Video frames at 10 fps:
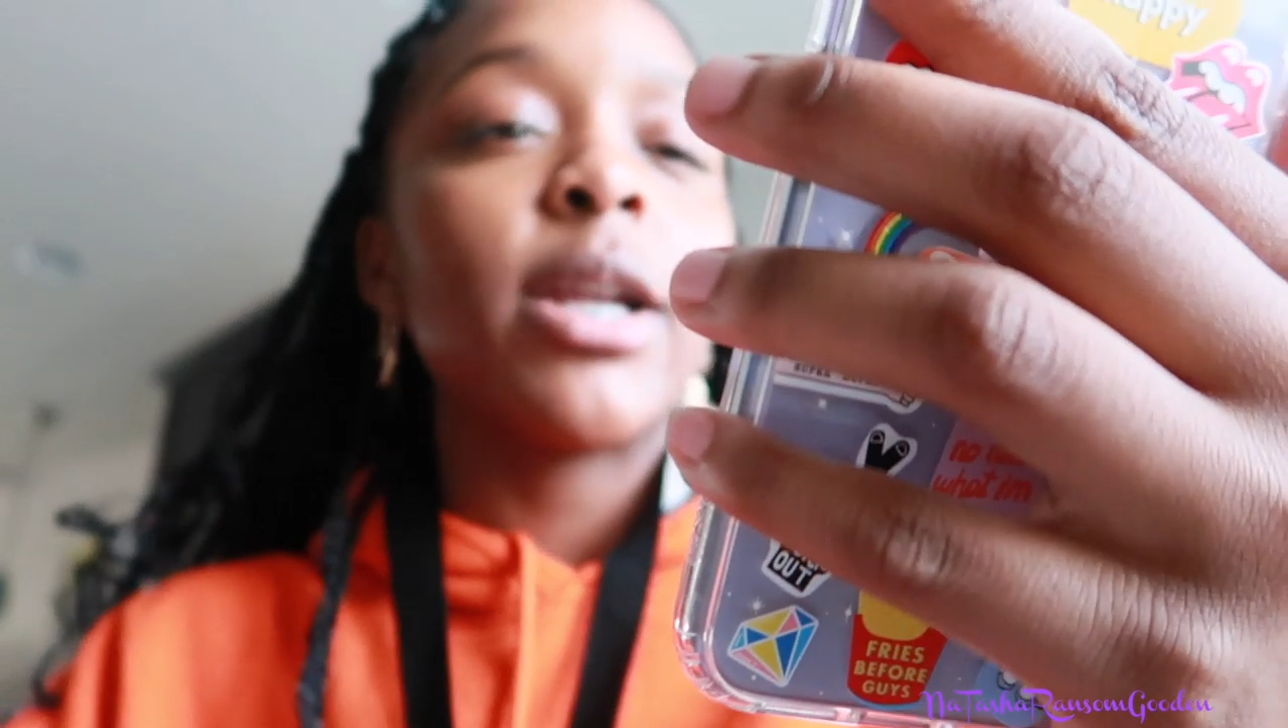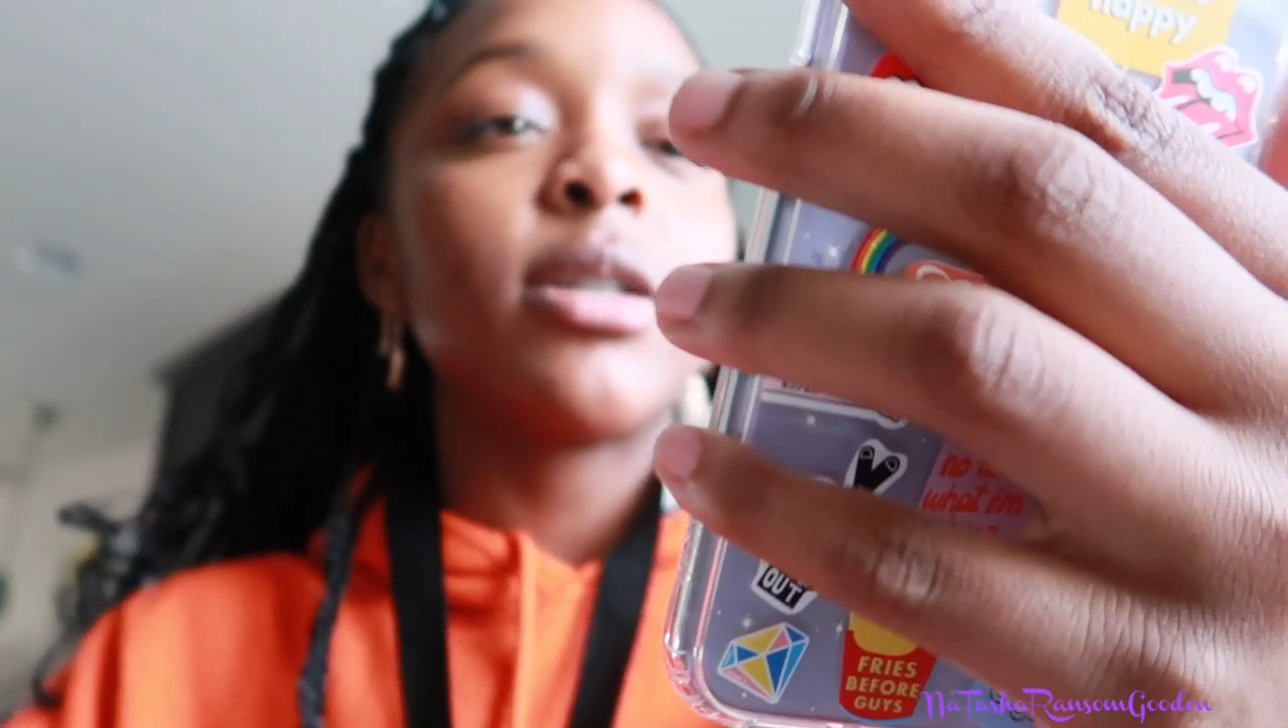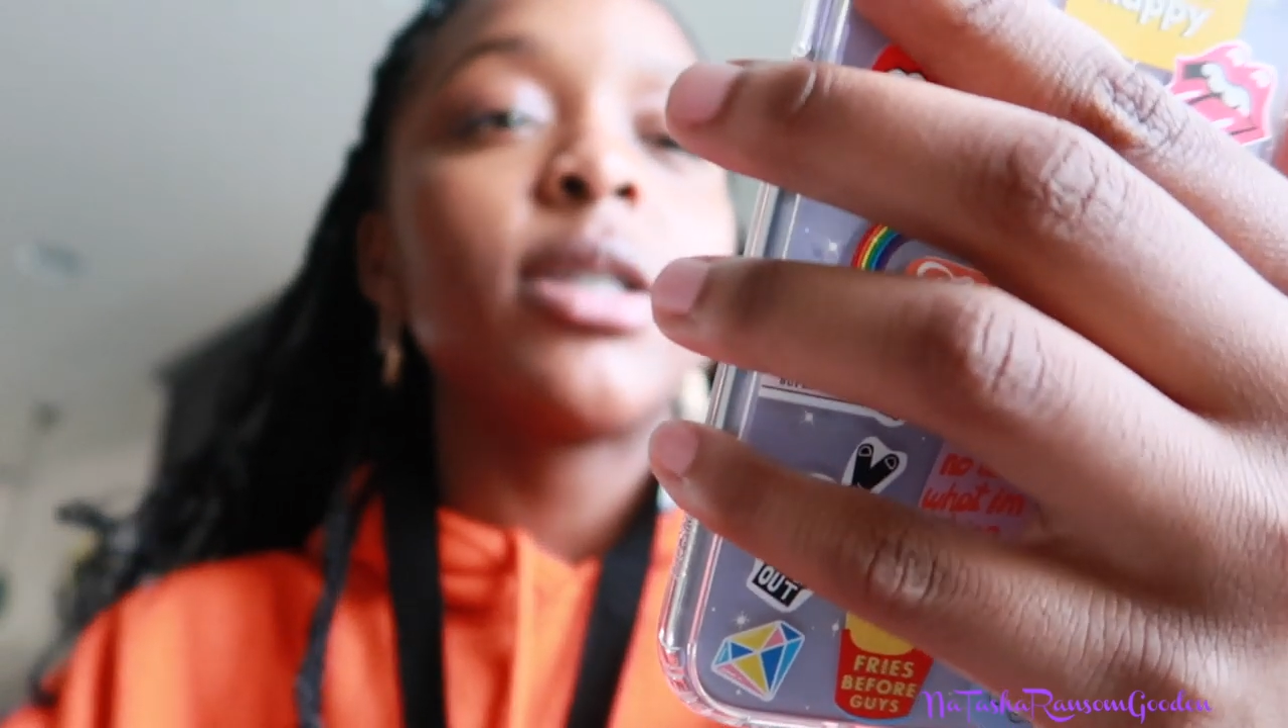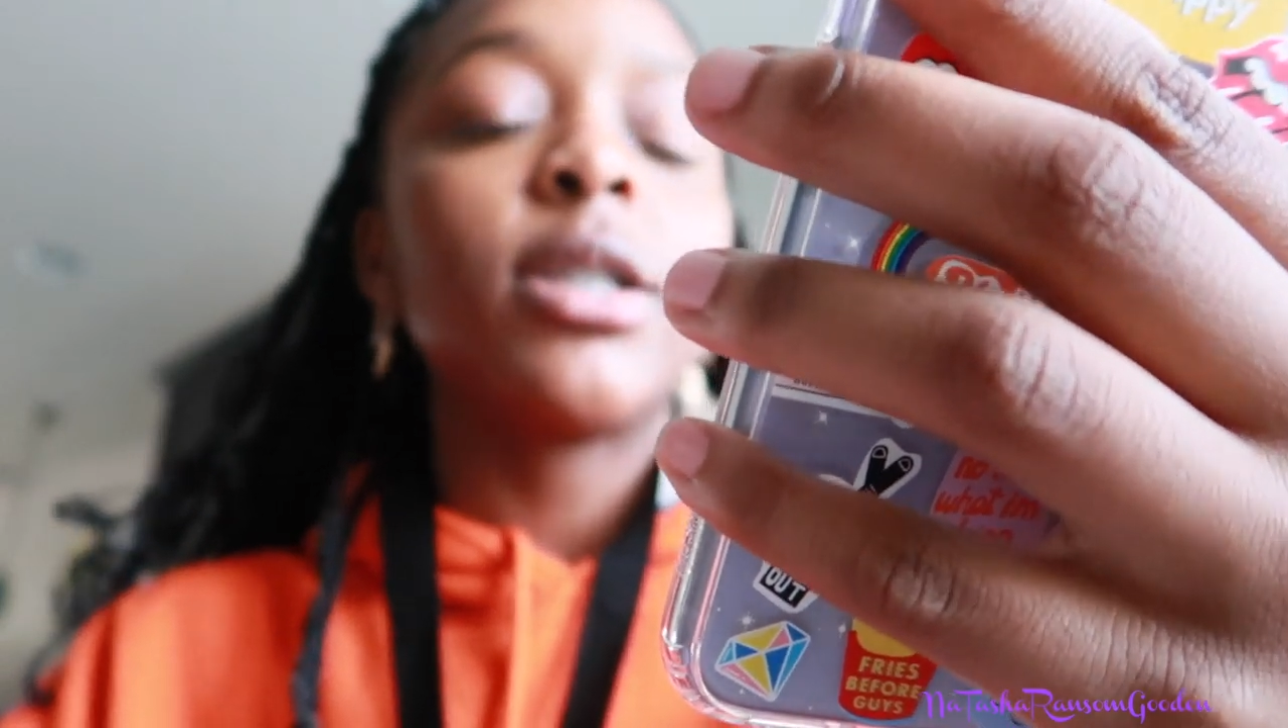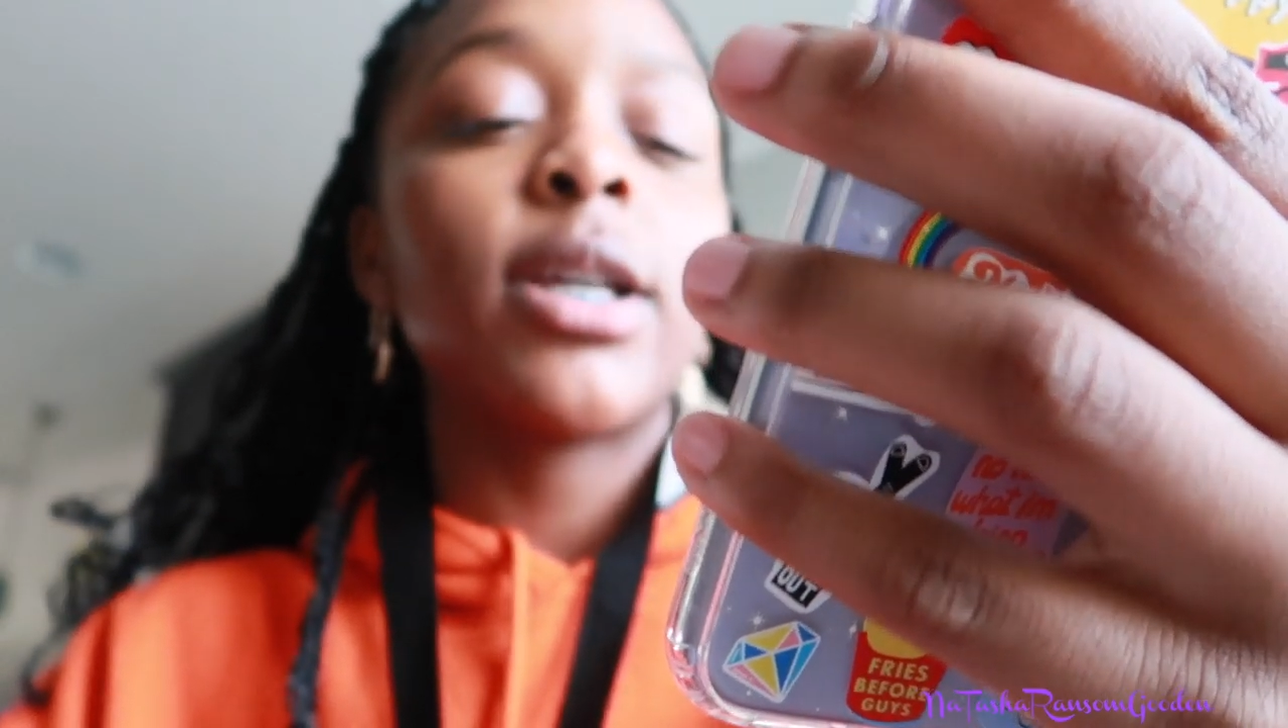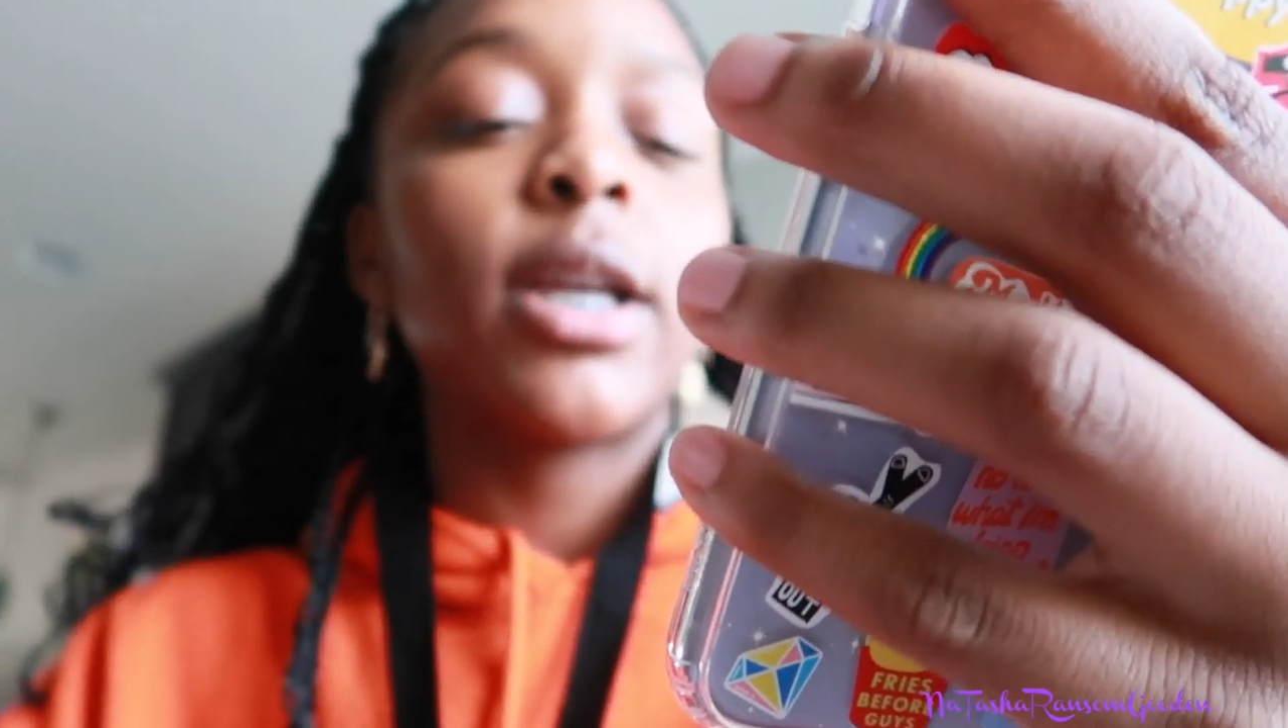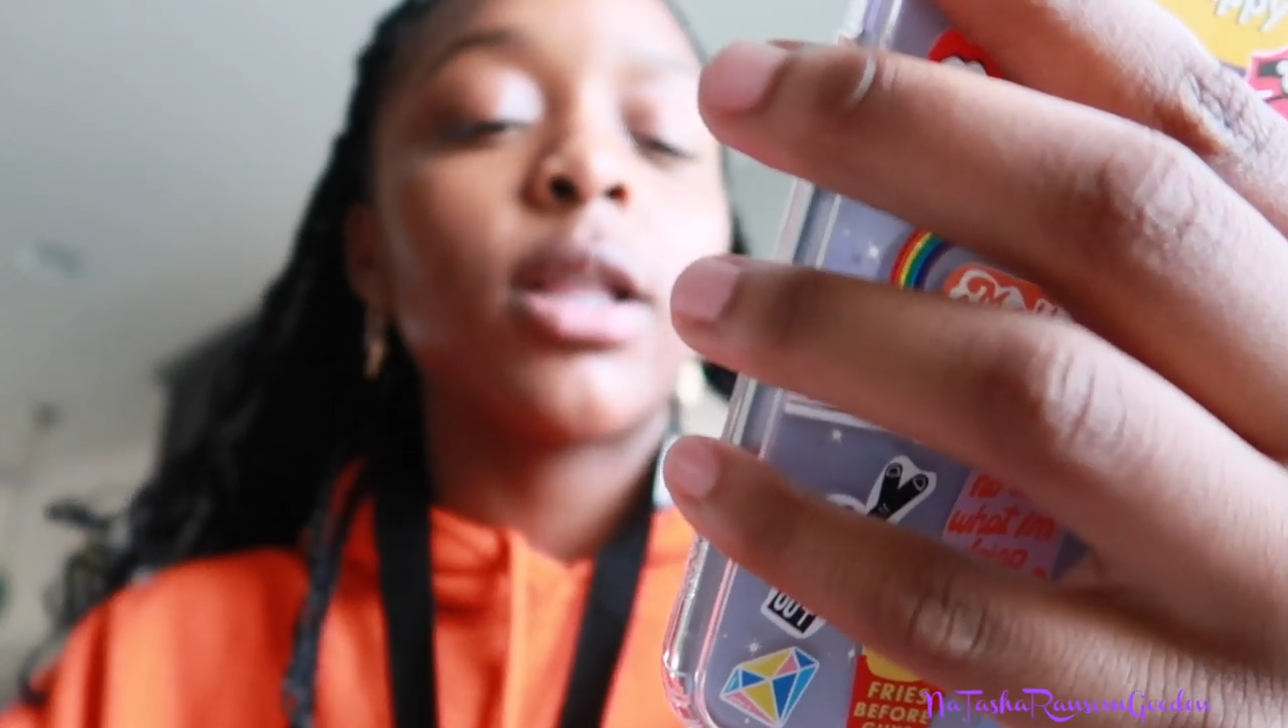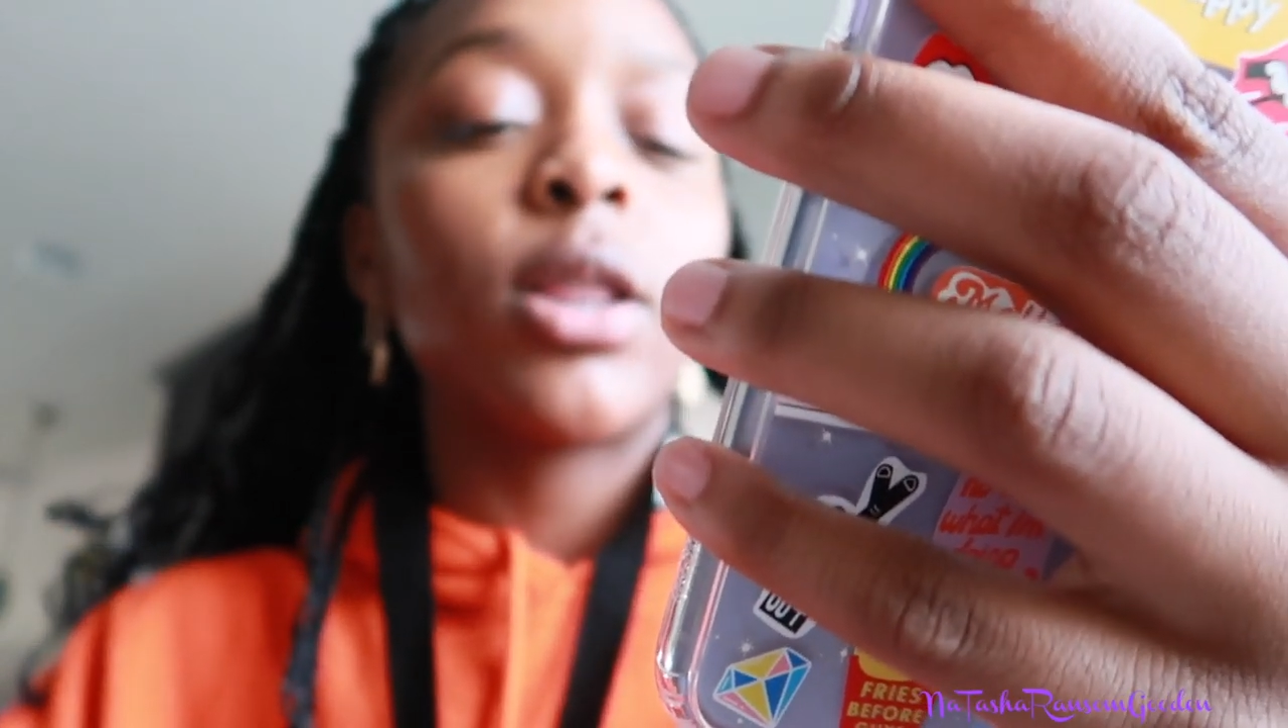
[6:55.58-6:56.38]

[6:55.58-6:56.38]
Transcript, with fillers: mine doesn't like